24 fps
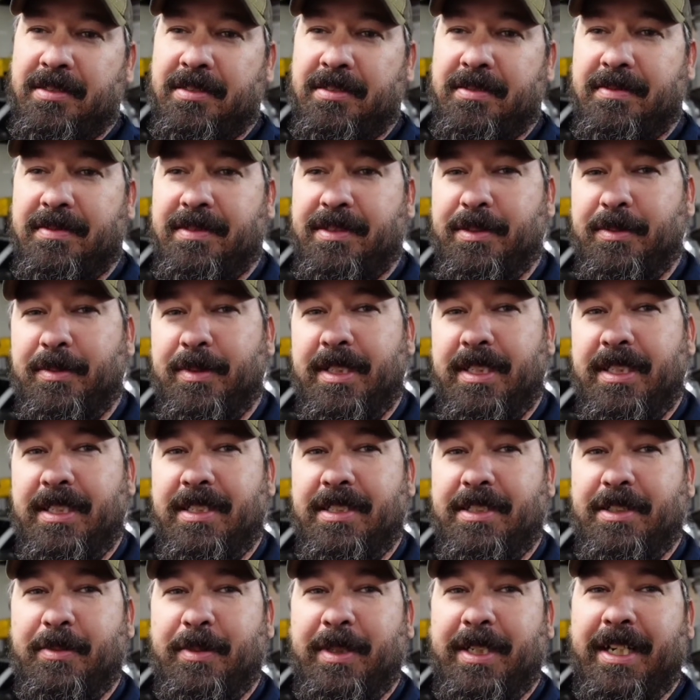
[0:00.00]
Too
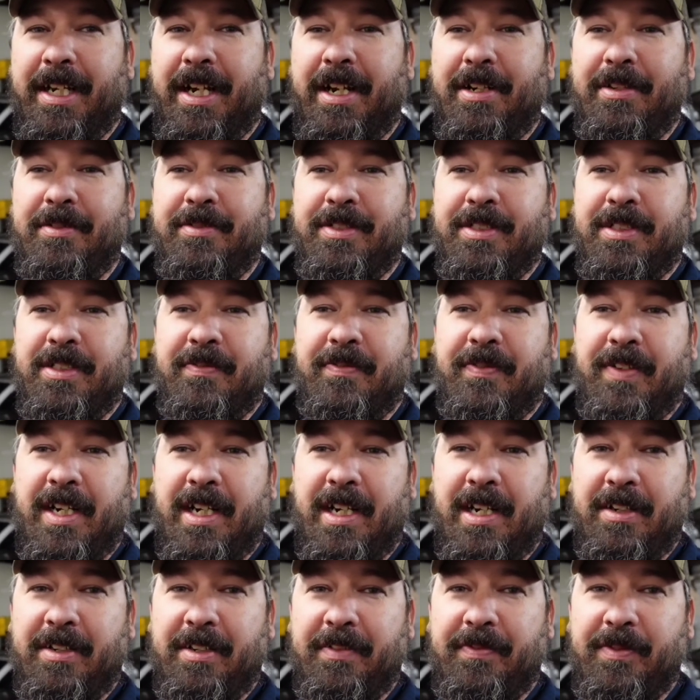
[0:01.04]
many irons in the
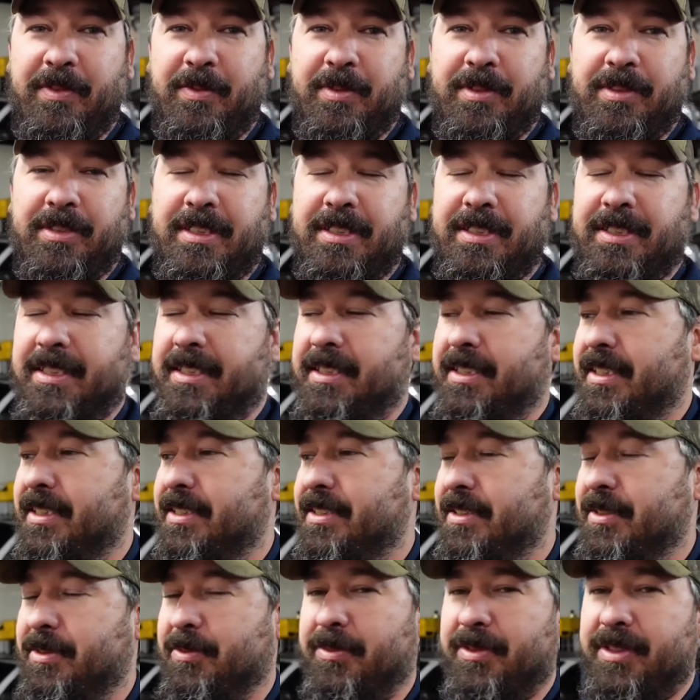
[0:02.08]
fire, if you will. I think that's
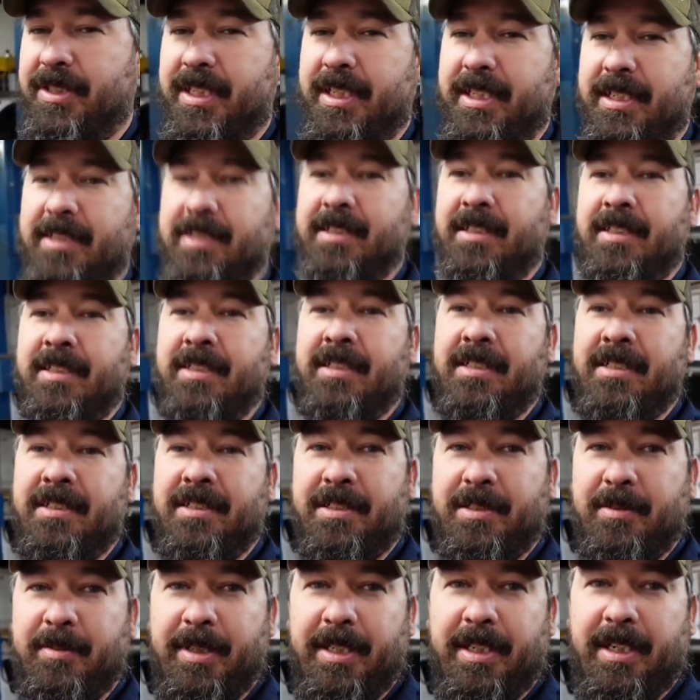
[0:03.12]
an old saying.
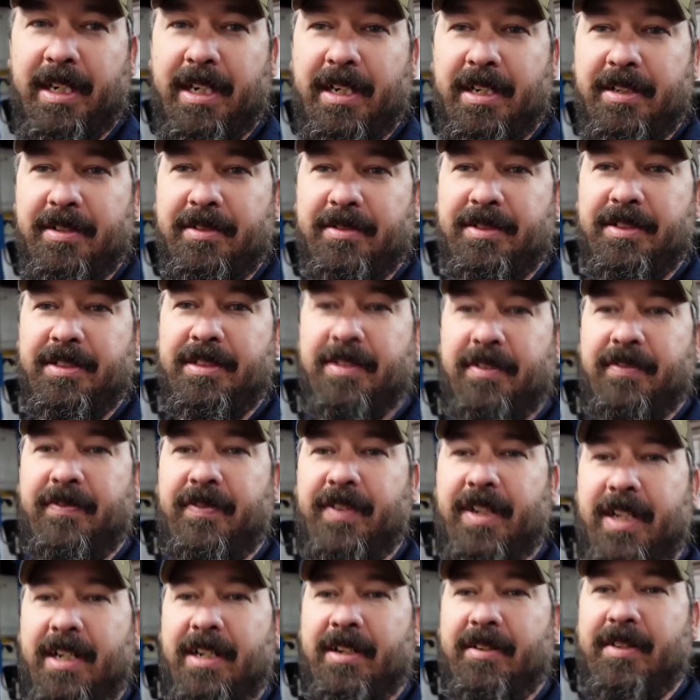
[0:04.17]
Too many irons in the
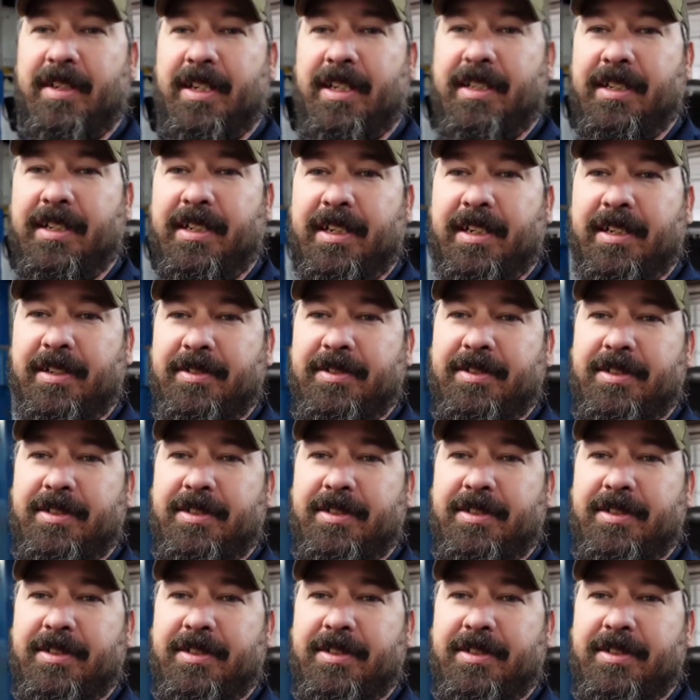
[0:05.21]
fire right now.